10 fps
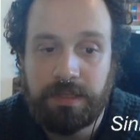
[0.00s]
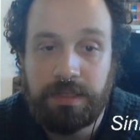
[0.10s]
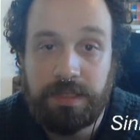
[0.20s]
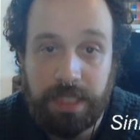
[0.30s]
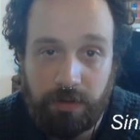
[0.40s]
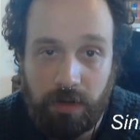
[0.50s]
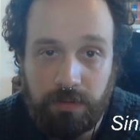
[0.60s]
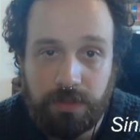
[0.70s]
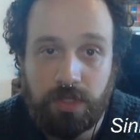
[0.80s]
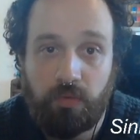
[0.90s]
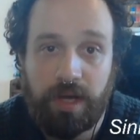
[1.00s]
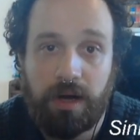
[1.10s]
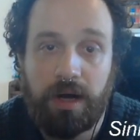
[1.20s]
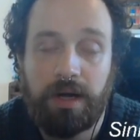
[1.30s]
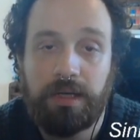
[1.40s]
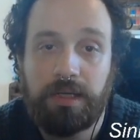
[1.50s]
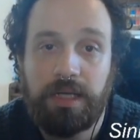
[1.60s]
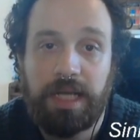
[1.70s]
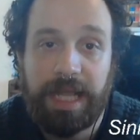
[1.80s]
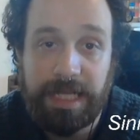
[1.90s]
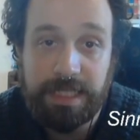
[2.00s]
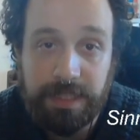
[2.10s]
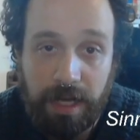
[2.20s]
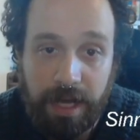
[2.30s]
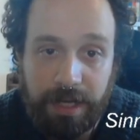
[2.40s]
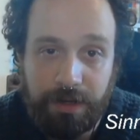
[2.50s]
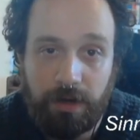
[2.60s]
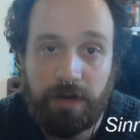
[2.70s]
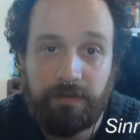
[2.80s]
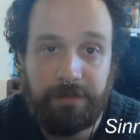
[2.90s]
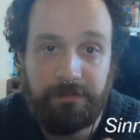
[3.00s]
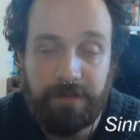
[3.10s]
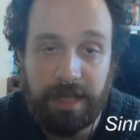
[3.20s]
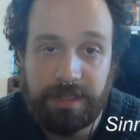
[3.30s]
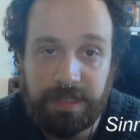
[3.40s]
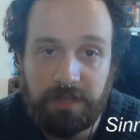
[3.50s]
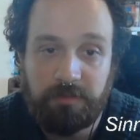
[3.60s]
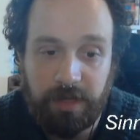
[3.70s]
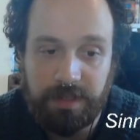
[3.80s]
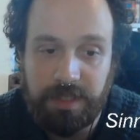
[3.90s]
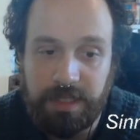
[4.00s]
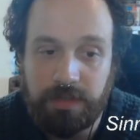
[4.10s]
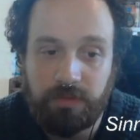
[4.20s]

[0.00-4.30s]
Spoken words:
0, so we are inside of a valid set of parentheses,